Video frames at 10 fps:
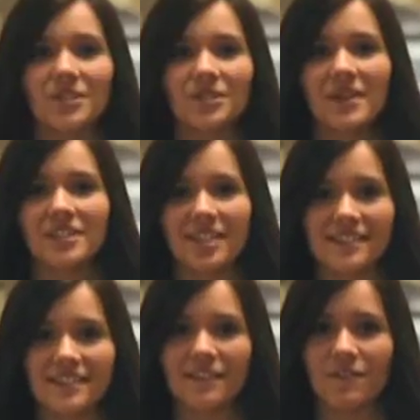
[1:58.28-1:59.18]
UHS
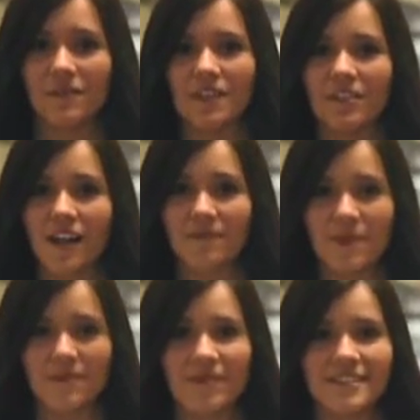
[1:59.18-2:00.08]
has given me a lot of
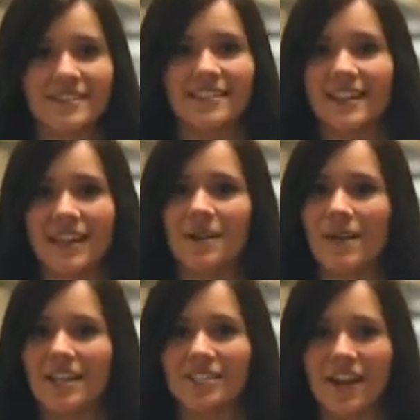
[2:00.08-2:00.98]
memories and I can't
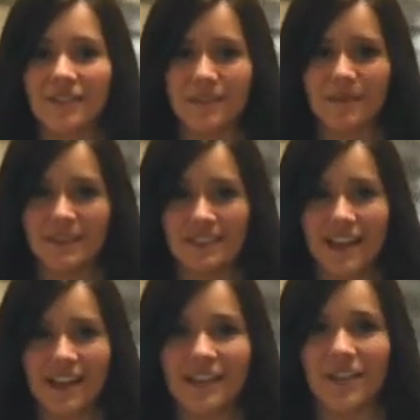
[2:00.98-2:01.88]
imagine having spent it
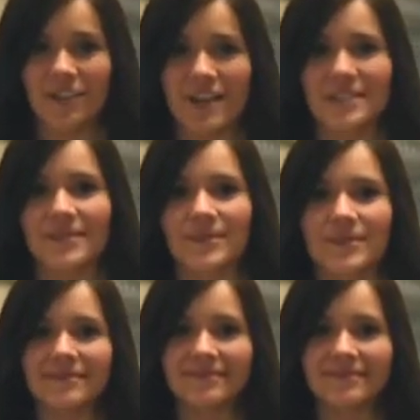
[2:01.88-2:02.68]
at any other high school.